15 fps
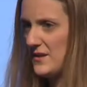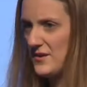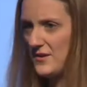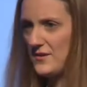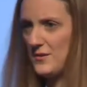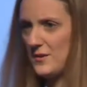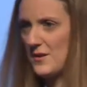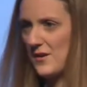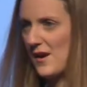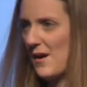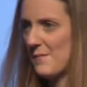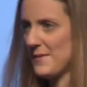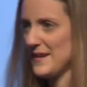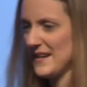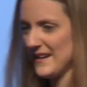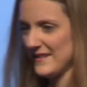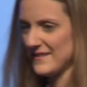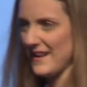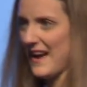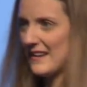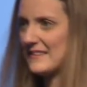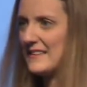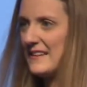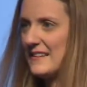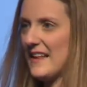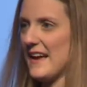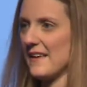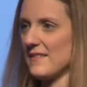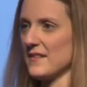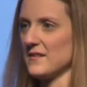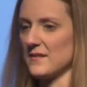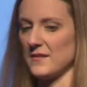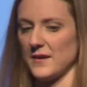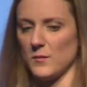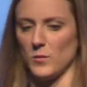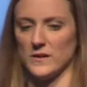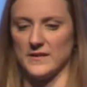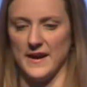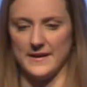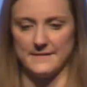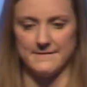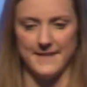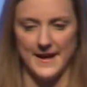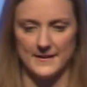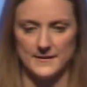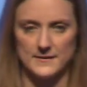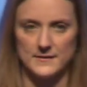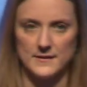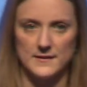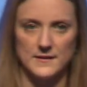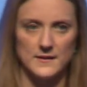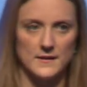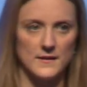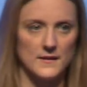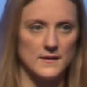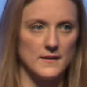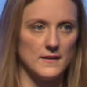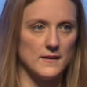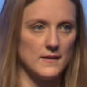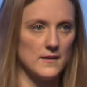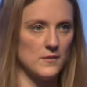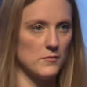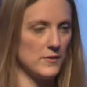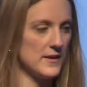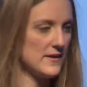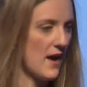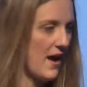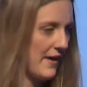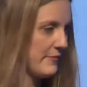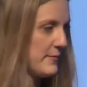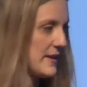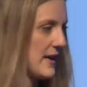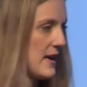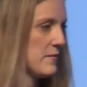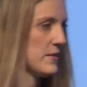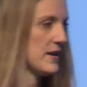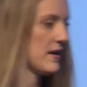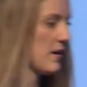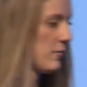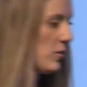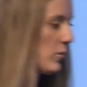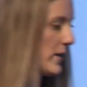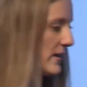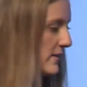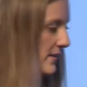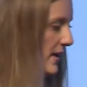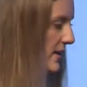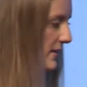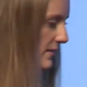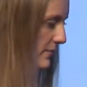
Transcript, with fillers: to do your company exactly like this or I will not invest. Reid Hoffman came in a couple weeks later,